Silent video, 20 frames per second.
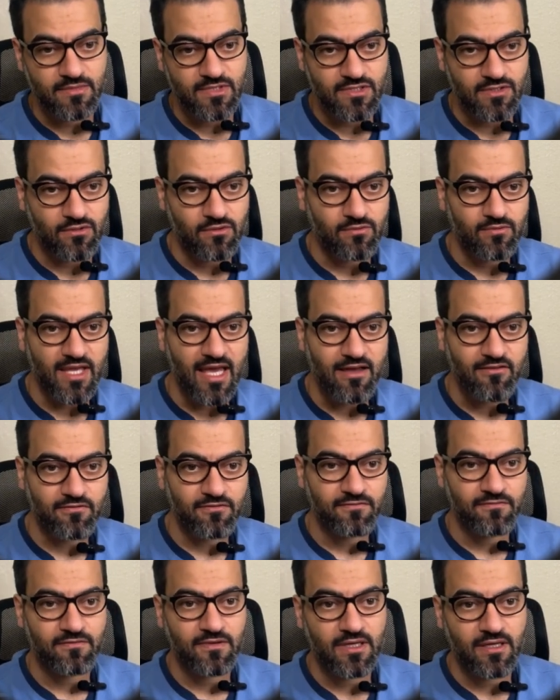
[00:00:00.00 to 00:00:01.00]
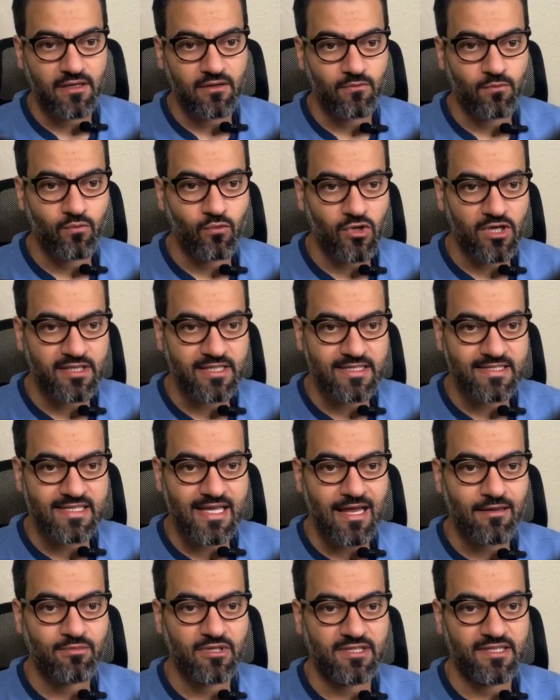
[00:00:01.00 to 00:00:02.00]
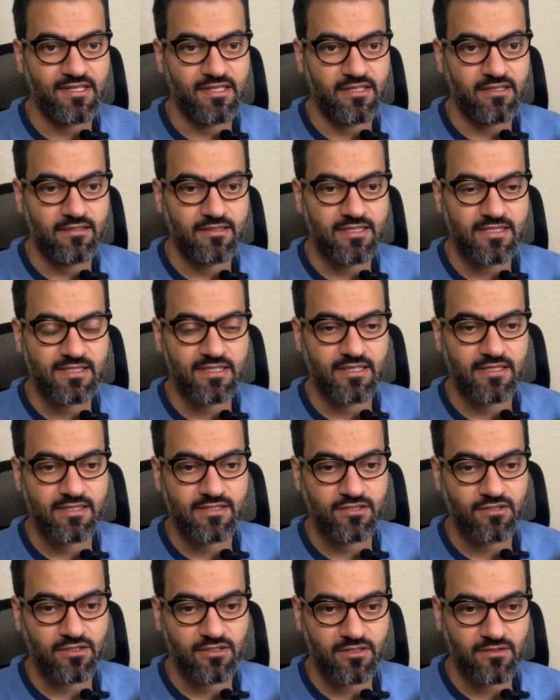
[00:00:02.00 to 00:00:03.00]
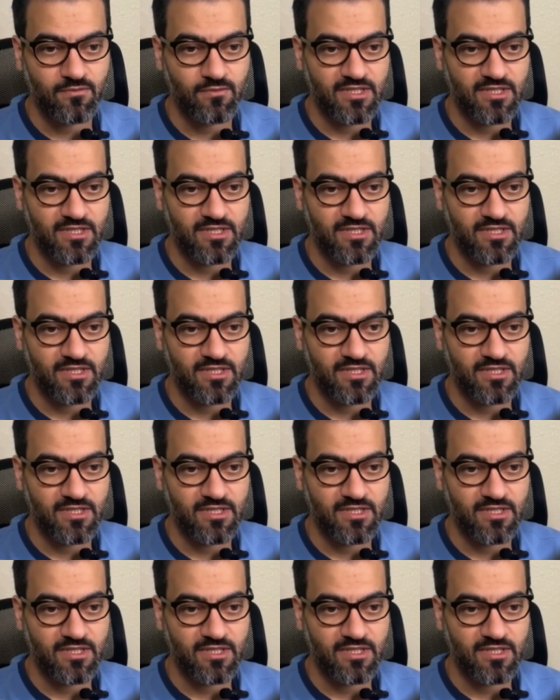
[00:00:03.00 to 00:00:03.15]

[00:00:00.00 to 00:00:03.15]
So we have one example here. Let's get started